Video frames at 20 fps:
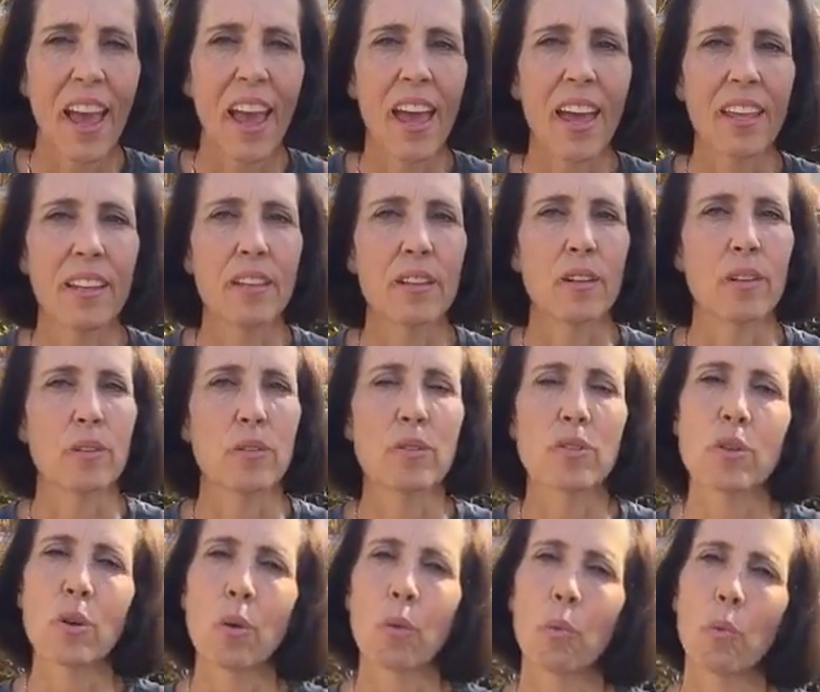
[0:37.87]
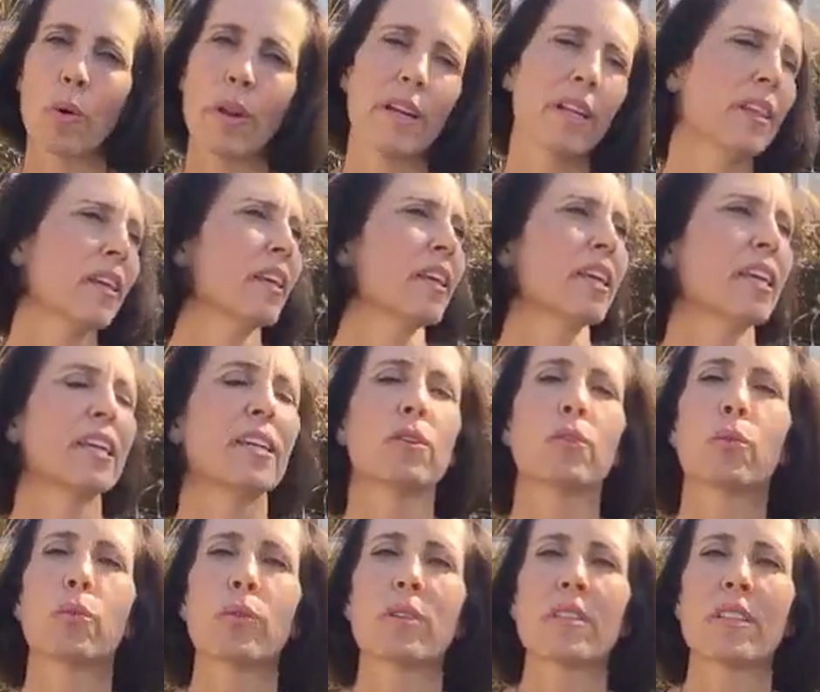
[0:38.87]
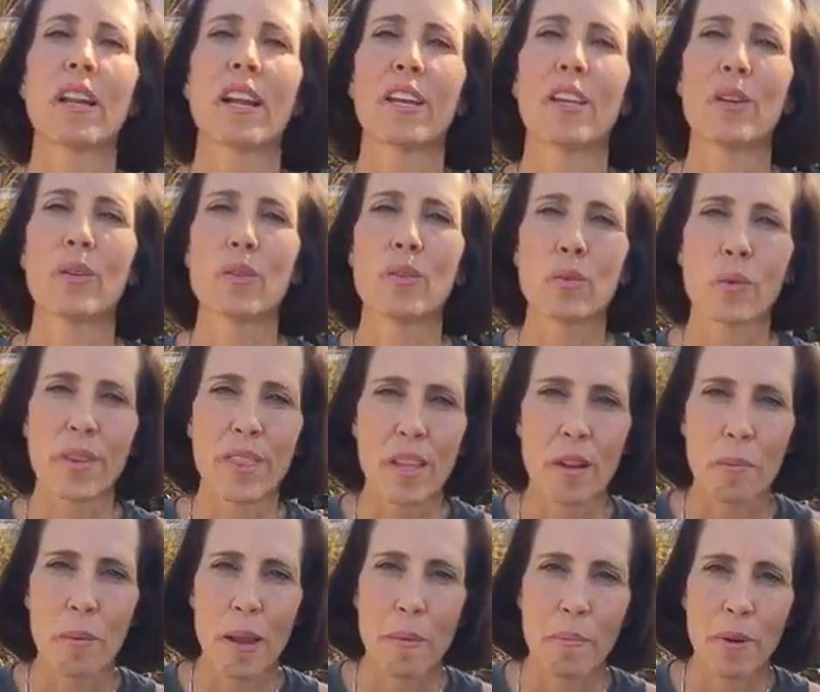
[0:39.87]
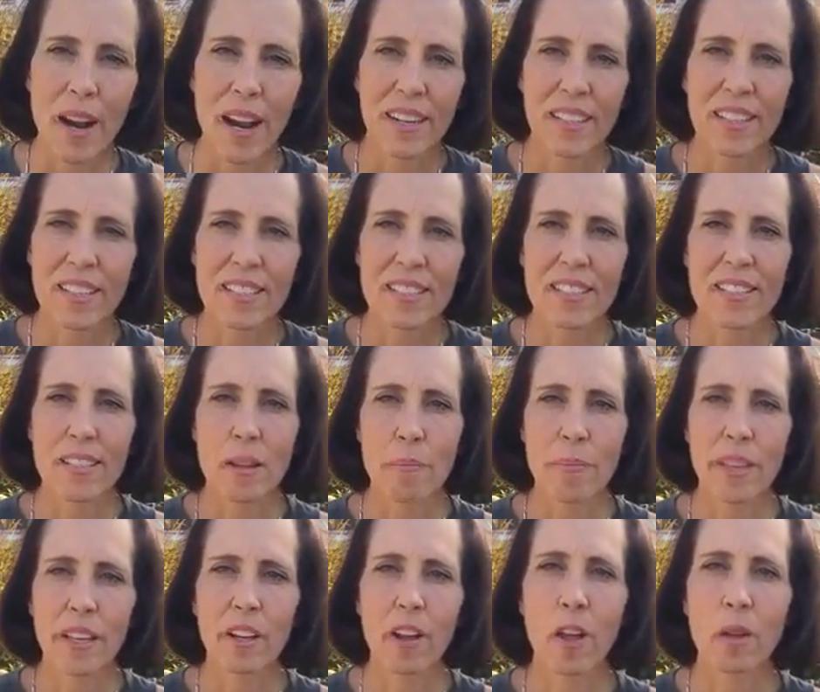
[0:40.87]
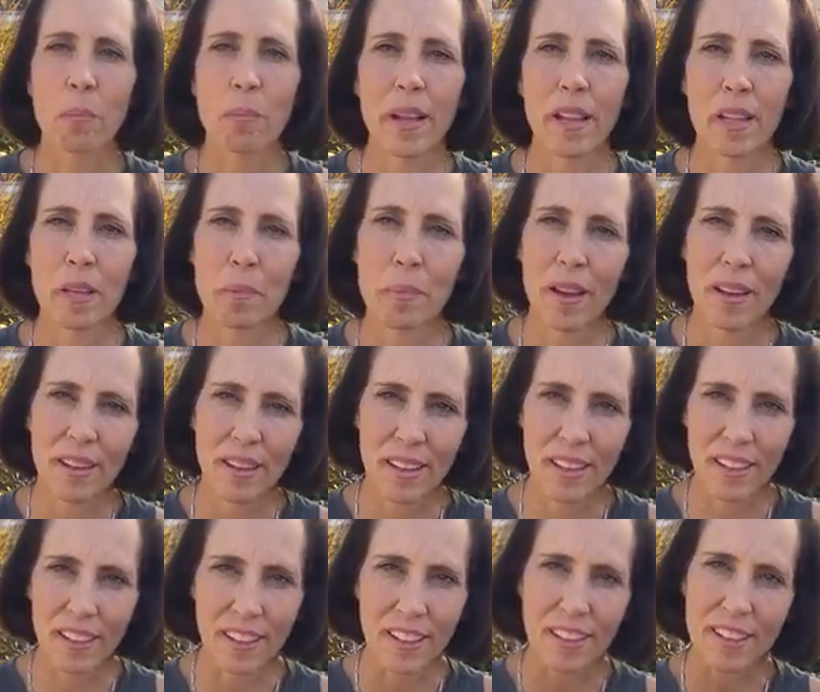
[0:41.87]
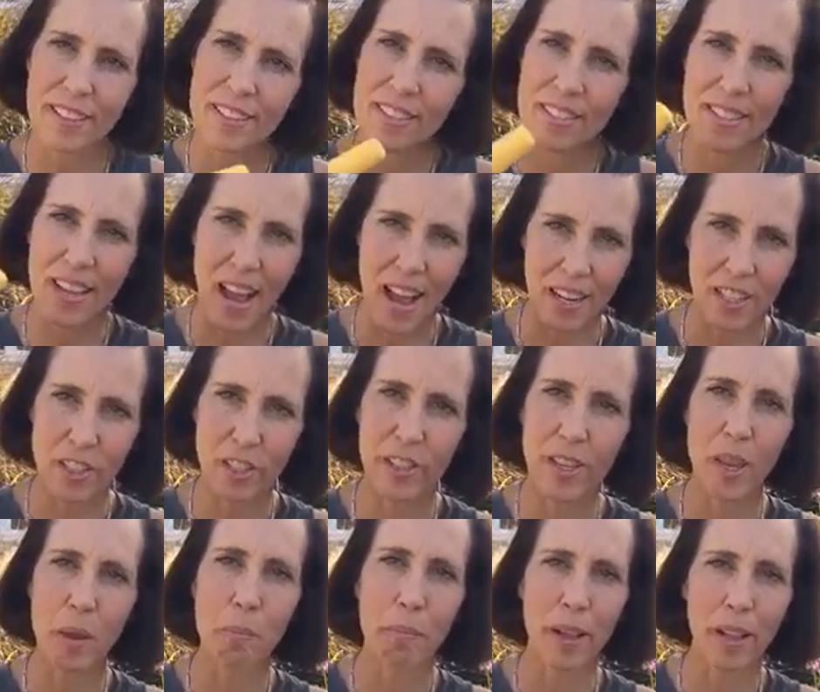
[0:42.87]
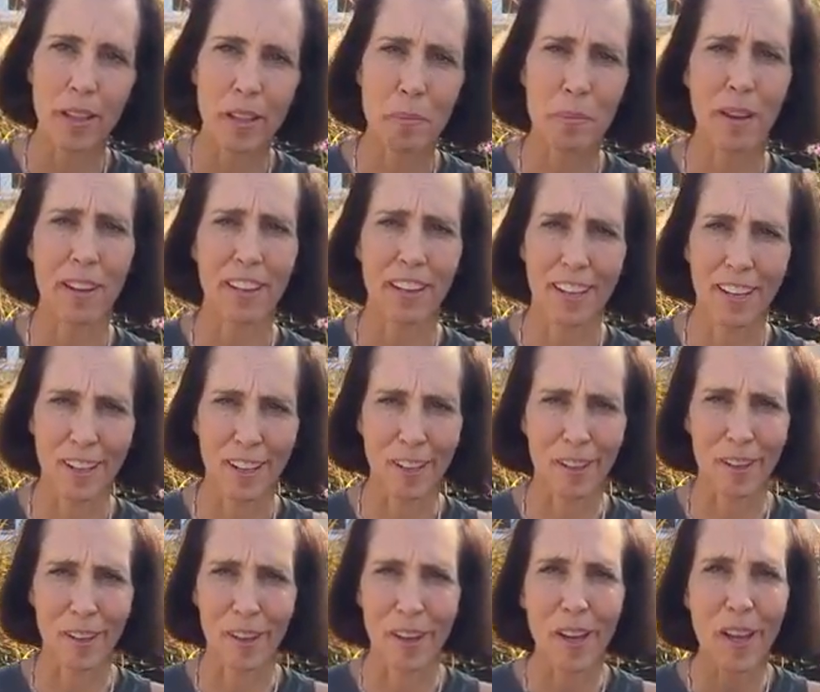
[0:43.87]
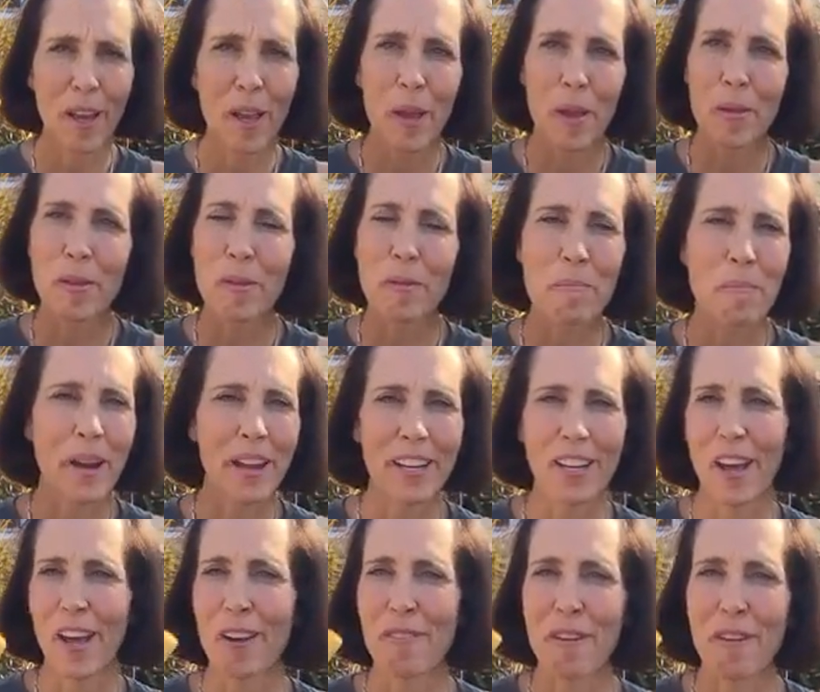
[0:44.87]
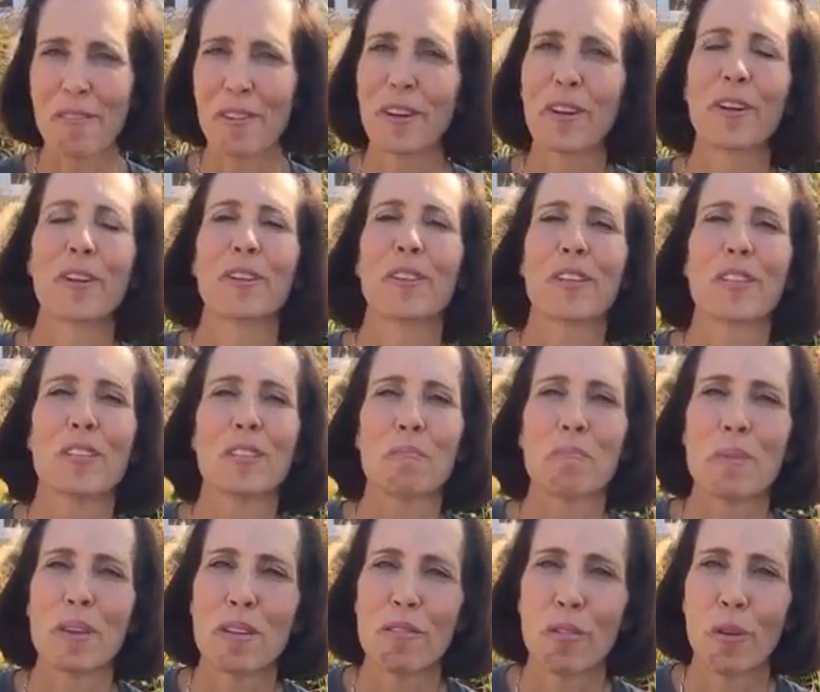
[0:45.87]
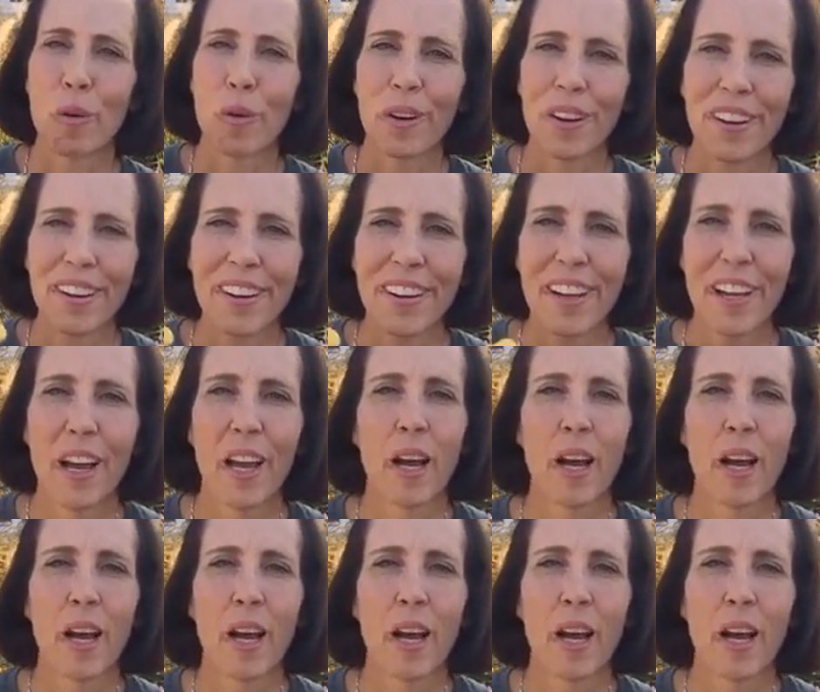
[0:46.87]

And so one of the key tools that I use within my practice is something called belly button healing. This is actually a belly button healer. You might not have ever heard this before,